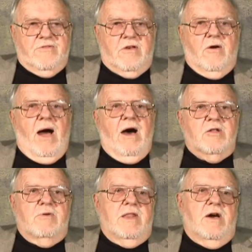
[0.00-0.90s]
So how
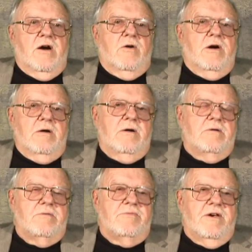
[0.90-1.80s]
do we know
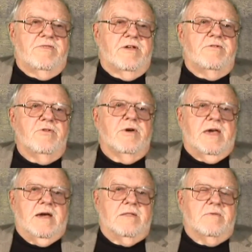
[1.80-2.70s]
that they're
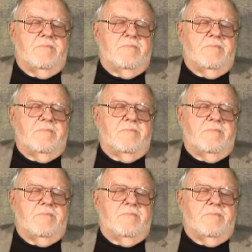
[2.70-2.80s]
doing it?